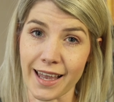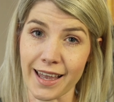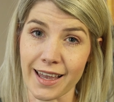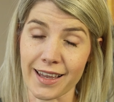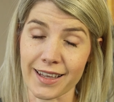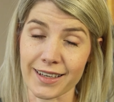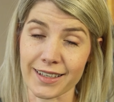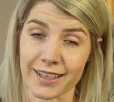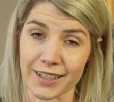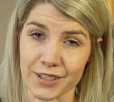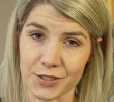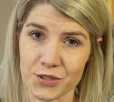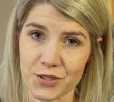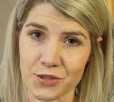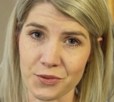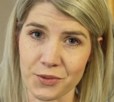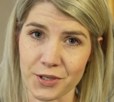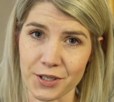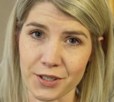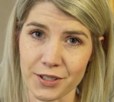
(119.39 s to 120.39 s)
and get
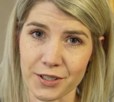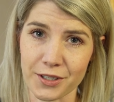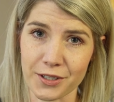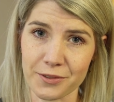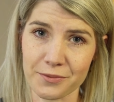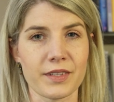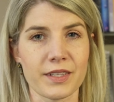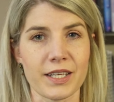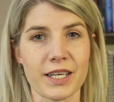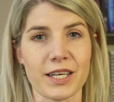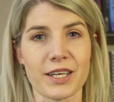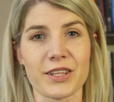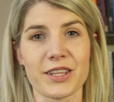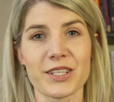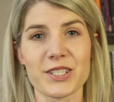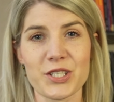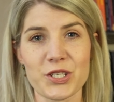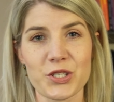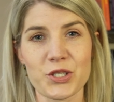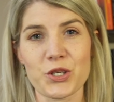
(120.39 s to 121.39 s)
to work. Now
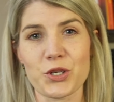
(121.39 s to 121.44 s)
this is